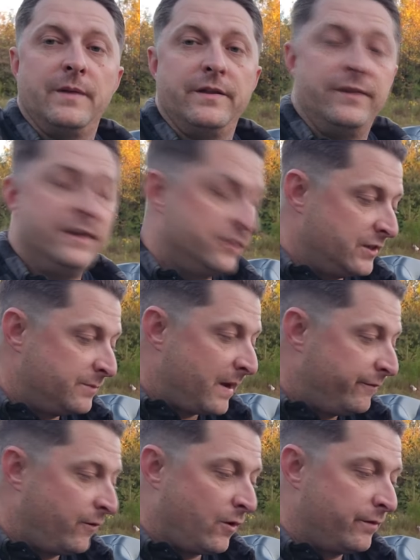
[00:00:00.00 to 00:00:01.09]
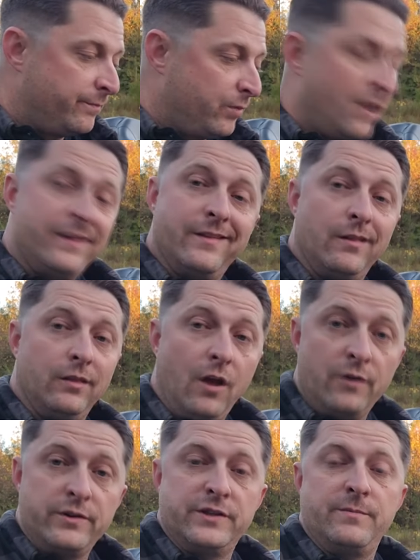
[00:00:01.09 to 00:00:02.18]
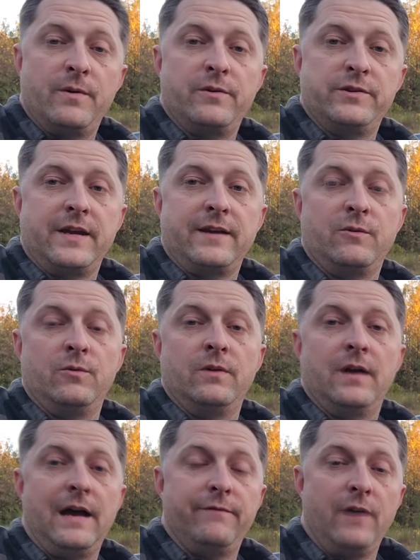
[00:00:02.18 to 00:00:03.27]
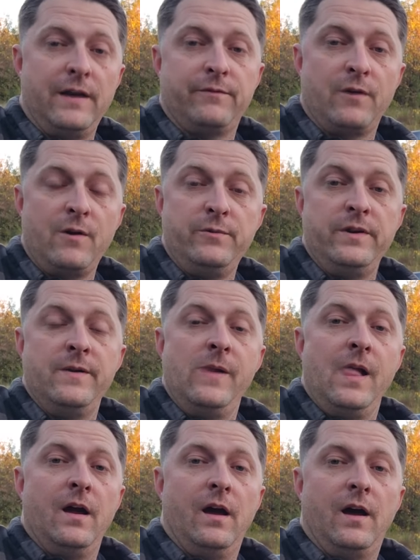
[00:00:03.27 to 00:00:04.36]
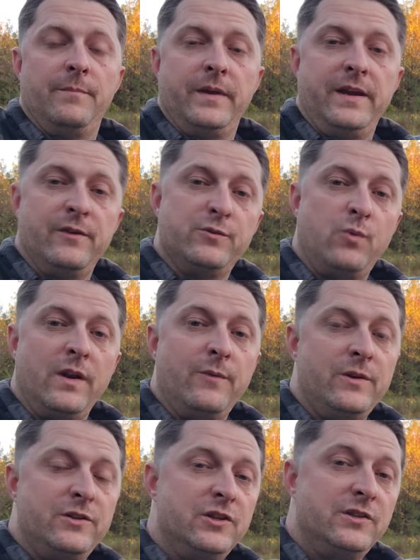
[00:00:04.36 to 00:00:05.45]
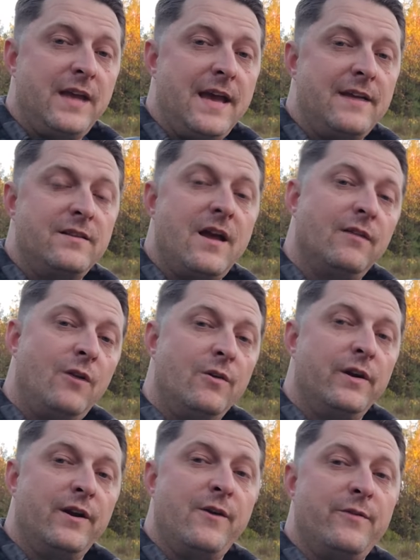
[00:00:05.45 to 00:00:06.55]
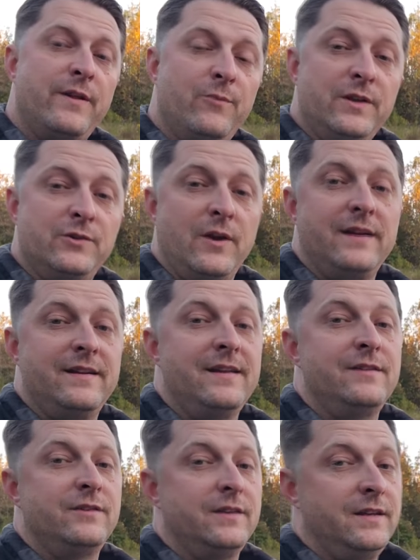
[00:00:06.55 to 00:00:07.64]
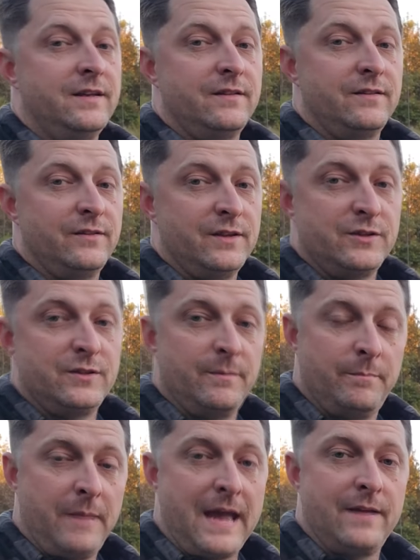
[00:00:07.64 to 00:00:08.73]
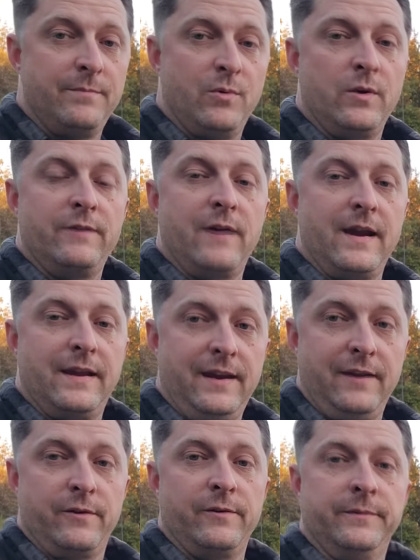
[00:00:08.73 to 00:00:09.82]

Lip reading: This is by far probably the largest motorcycle I've ever owned. But here's one that we just had not long ago that we traded in to get this bad boy right here.